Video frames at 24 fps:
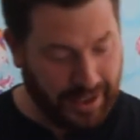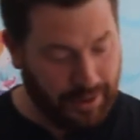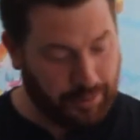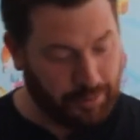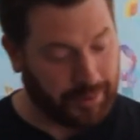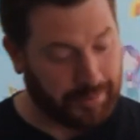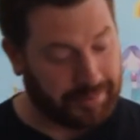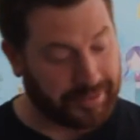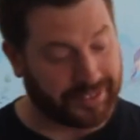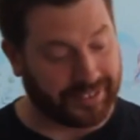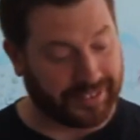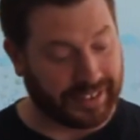
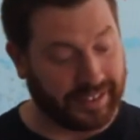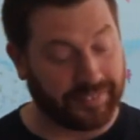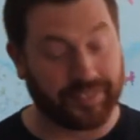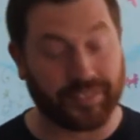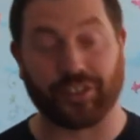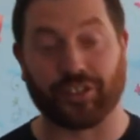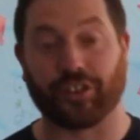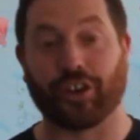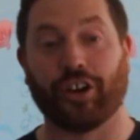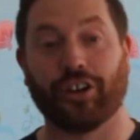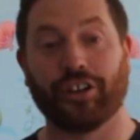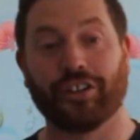perceived
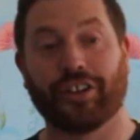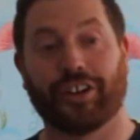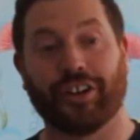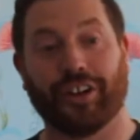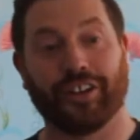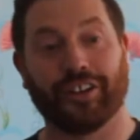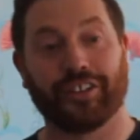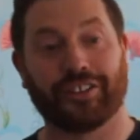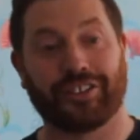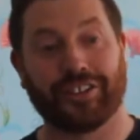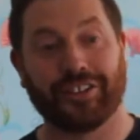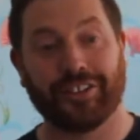as
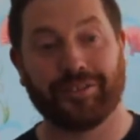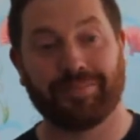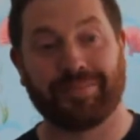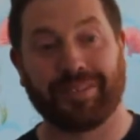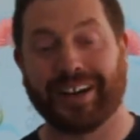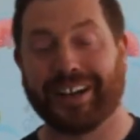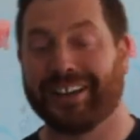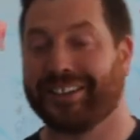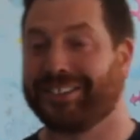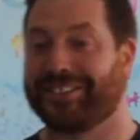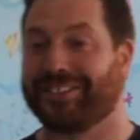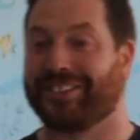uncultured
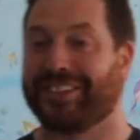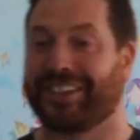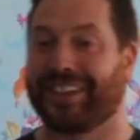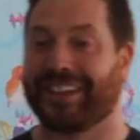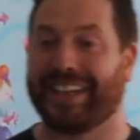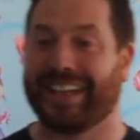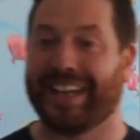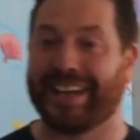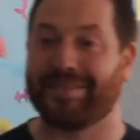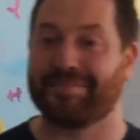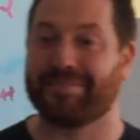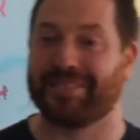by its
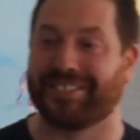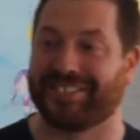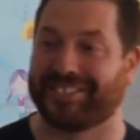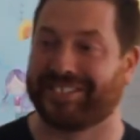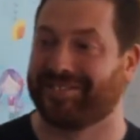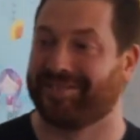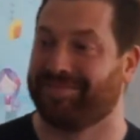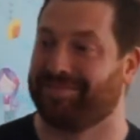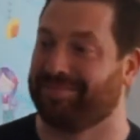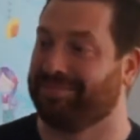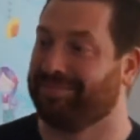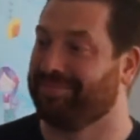southern neighbours
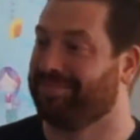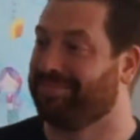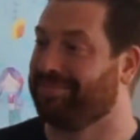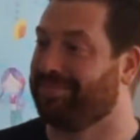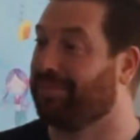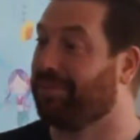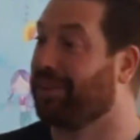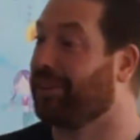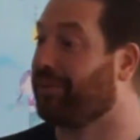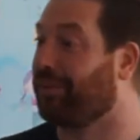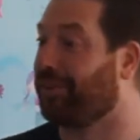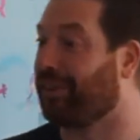
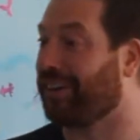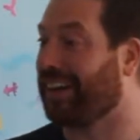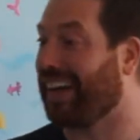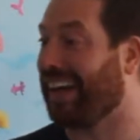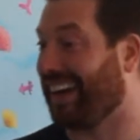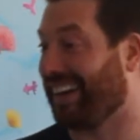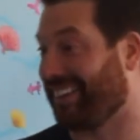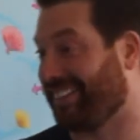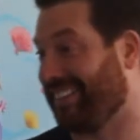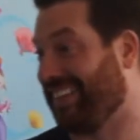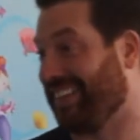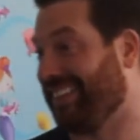with funny
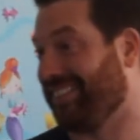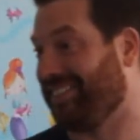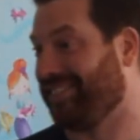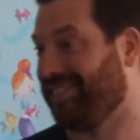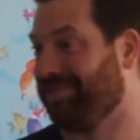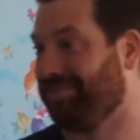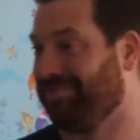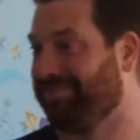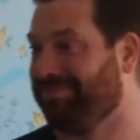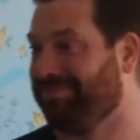accents.